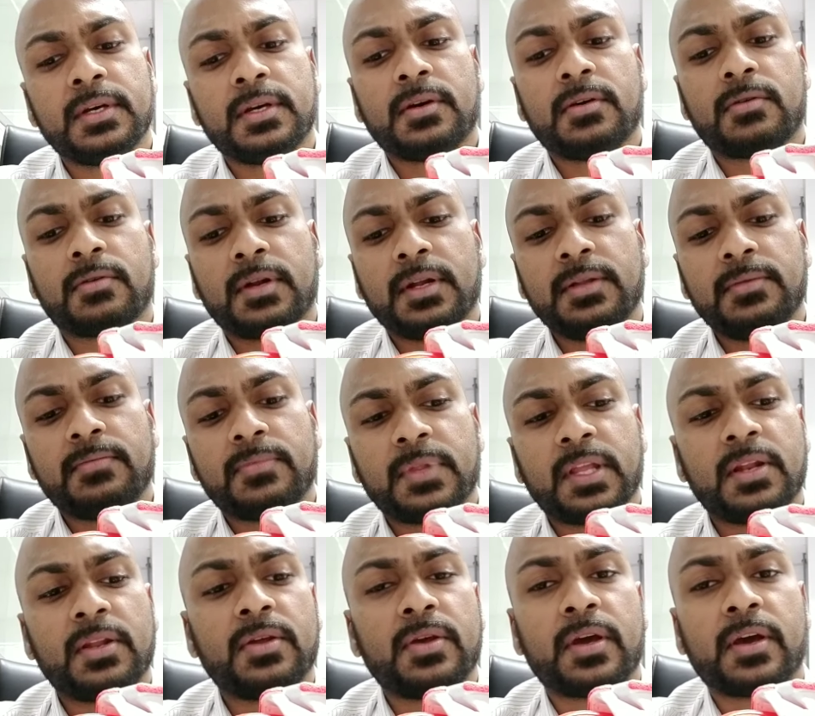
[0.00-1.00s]
Alright,
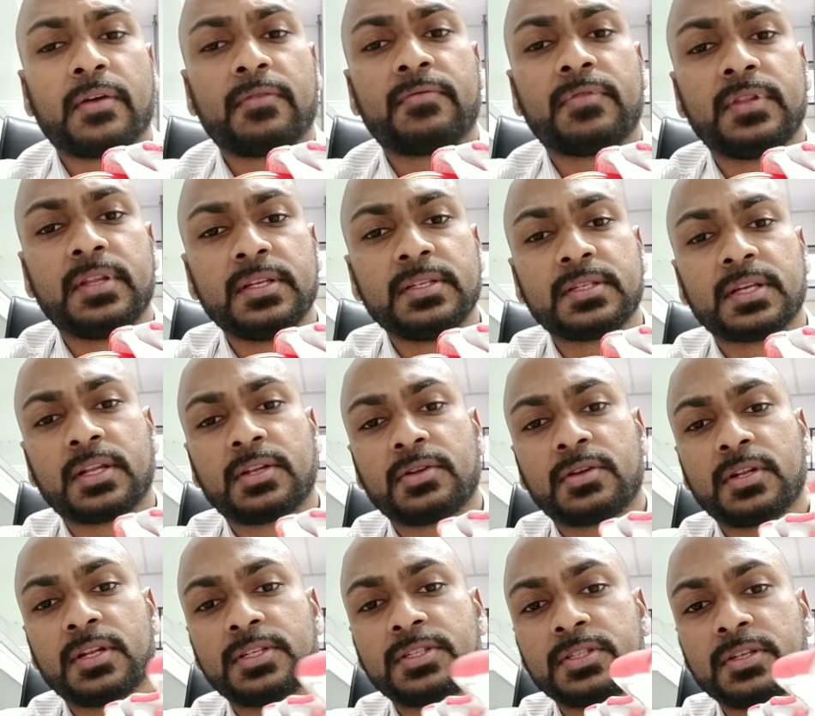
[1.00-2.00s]
then you have this
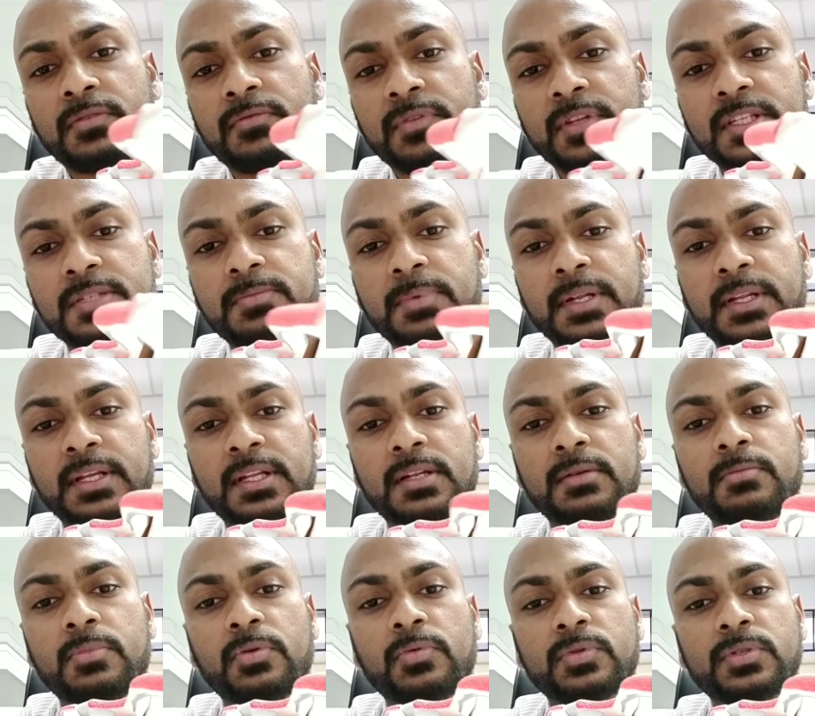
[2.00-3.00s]
articulation of this particular
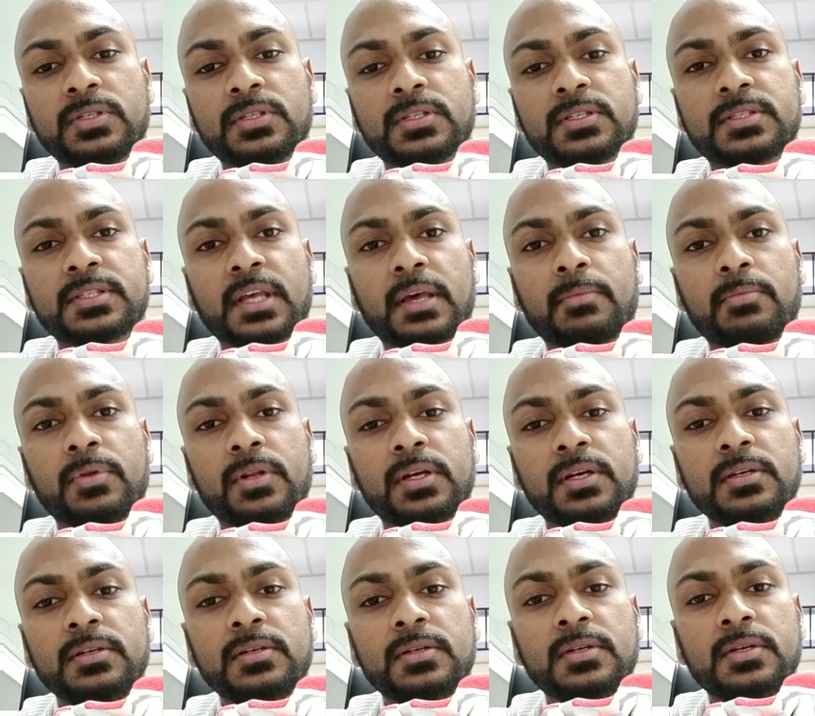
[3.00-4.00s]
bone to the scapula,
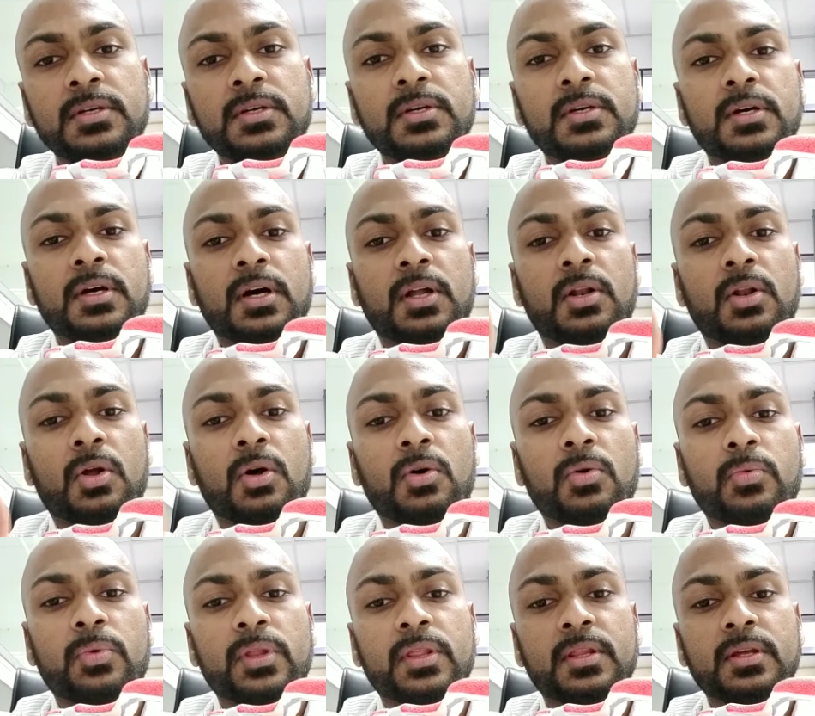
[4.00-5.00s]
along
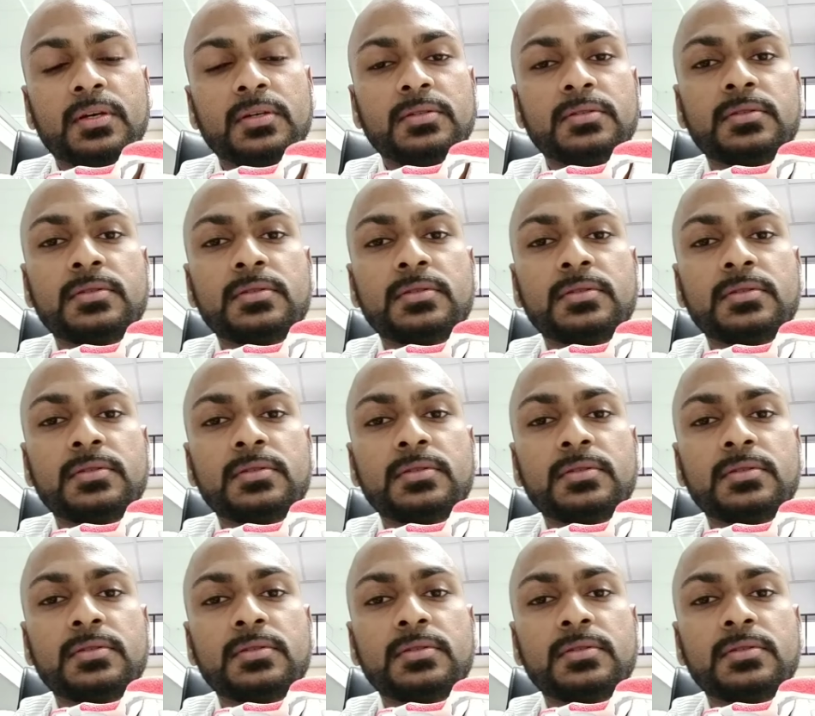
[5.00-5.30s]
with the